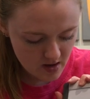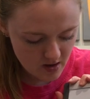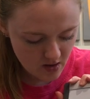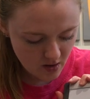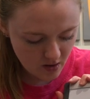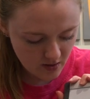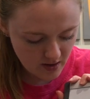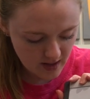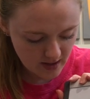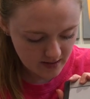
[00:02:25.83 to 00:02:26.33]

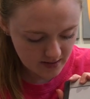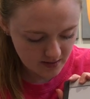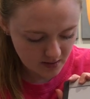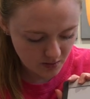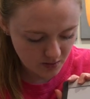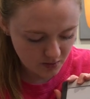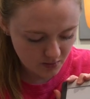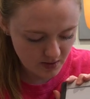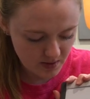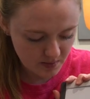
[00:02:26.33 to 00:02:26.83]
All right, so
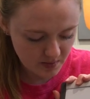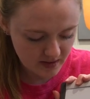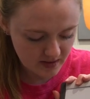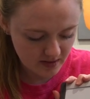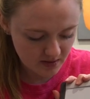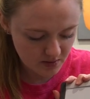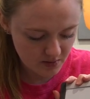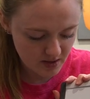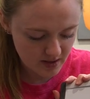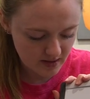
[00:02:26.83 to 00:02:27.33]
3
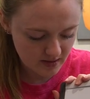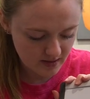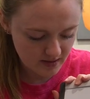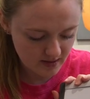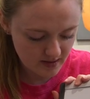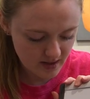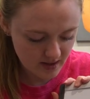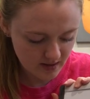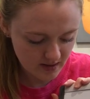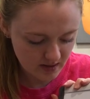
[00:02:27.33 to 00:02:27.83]
plus 3 is
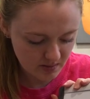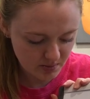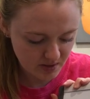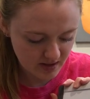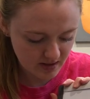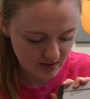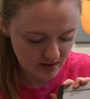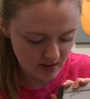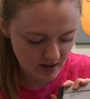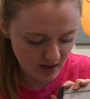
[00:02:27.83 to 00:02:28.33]
6,
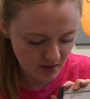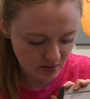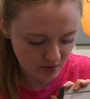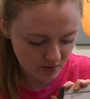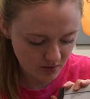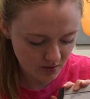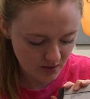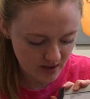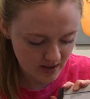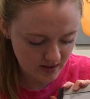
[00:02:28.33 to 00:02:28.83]
plus another
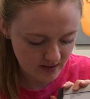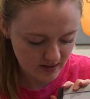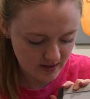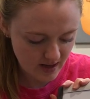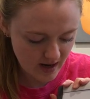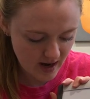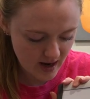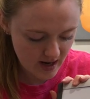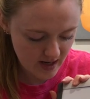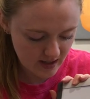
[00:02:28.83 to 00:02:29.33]
3 is
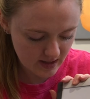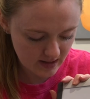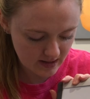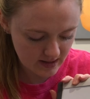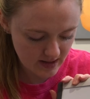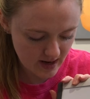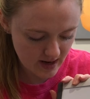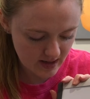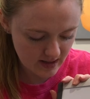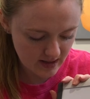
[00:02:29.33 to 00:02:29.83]
9,
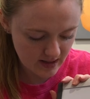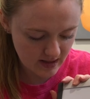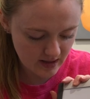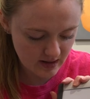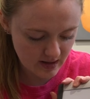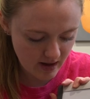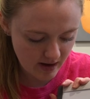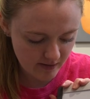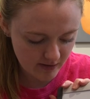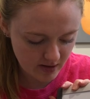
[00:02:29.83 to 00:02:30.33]
10,
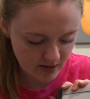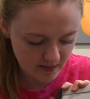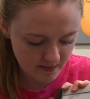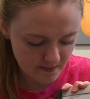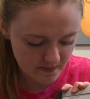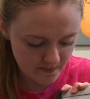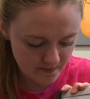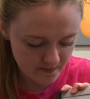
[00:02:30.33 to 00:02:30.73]
11.